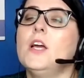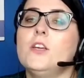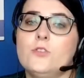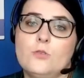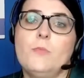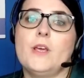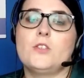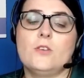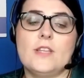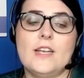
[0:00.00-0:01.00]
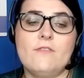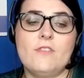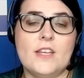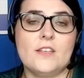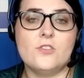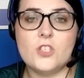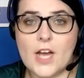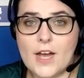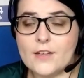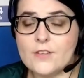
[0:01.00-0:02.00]
you should make sure that everything's
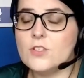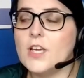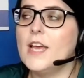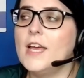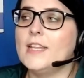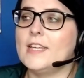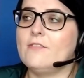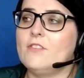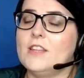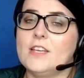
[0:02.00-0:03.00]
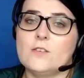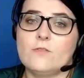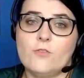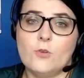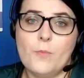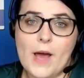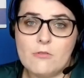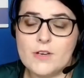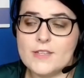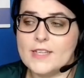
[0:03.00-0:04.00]
charged, that everything's on full
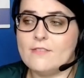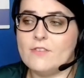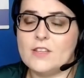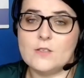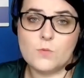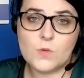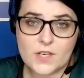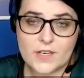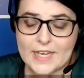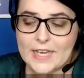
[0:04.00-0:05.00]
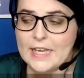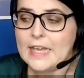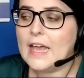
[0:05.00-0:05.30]
power, that everything's working.